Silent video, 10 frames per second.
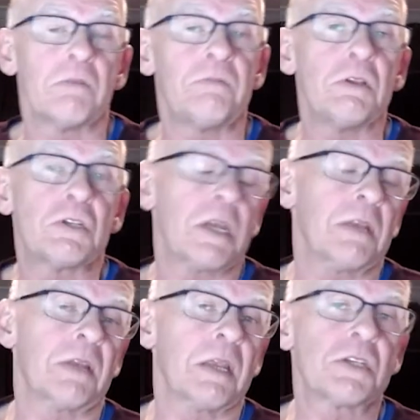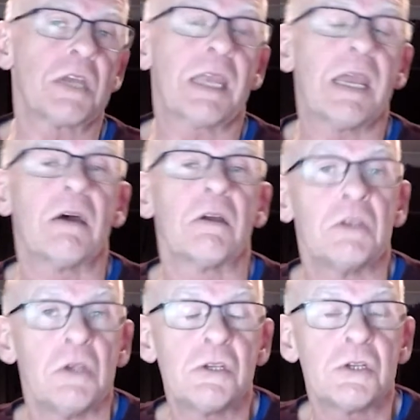if you check our
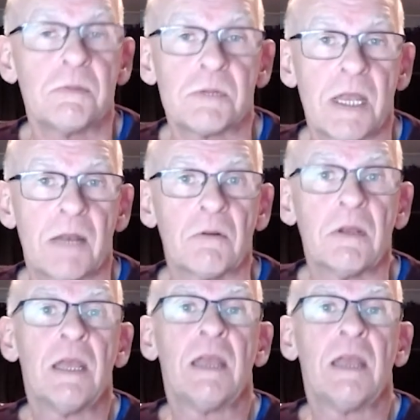YouTube channel,